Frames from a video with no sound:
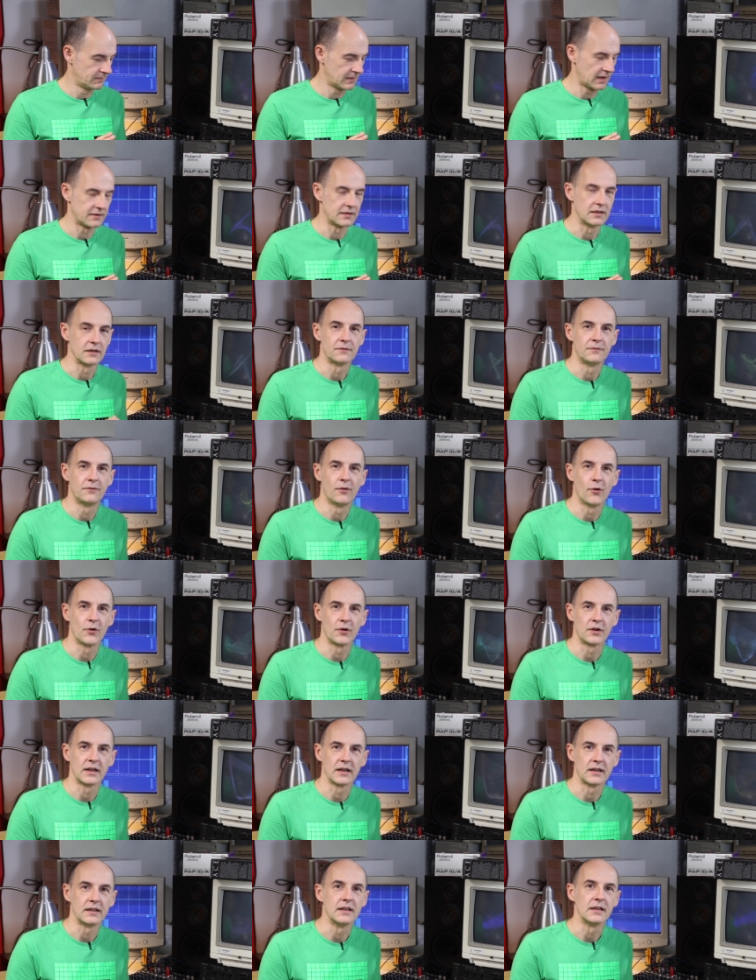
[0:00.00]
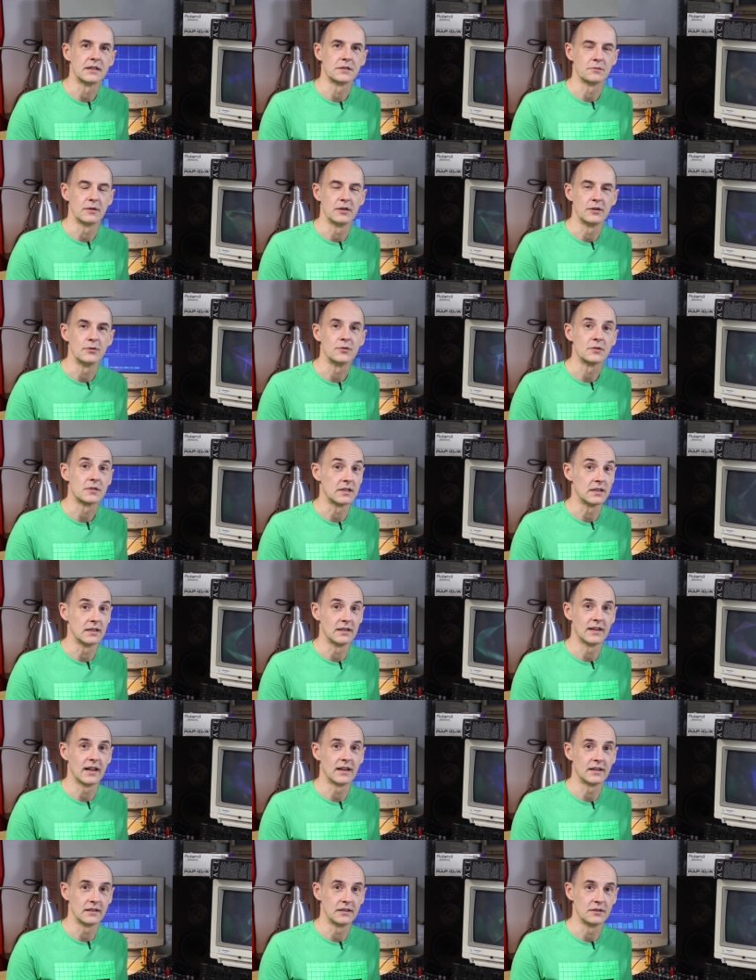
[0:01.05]
I think four techniques were used in
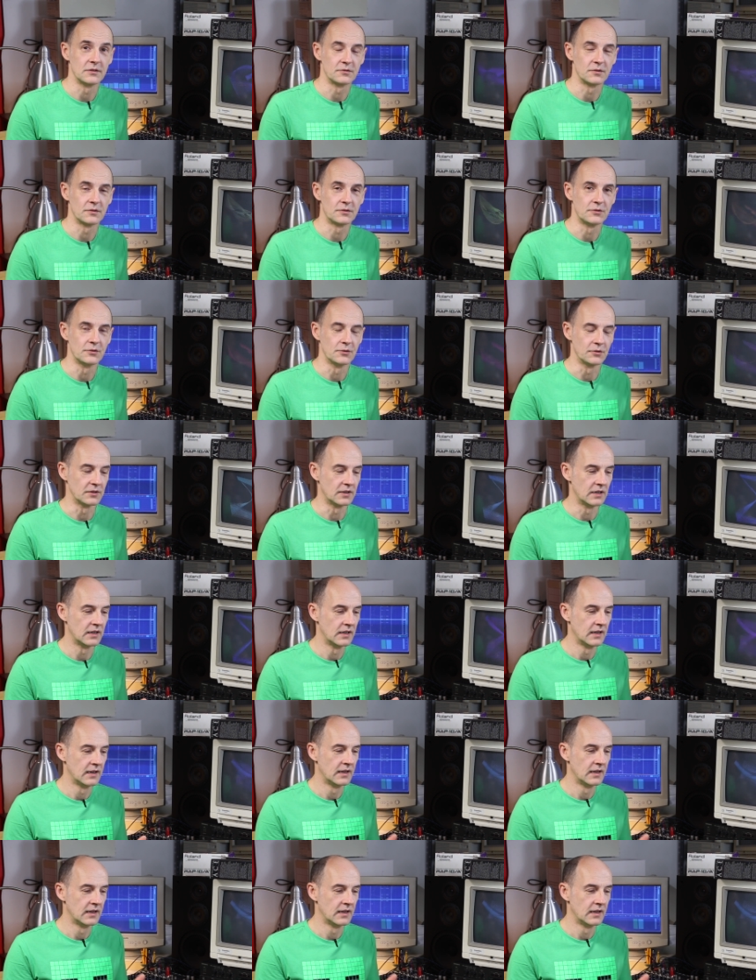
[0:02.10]
that intro tune,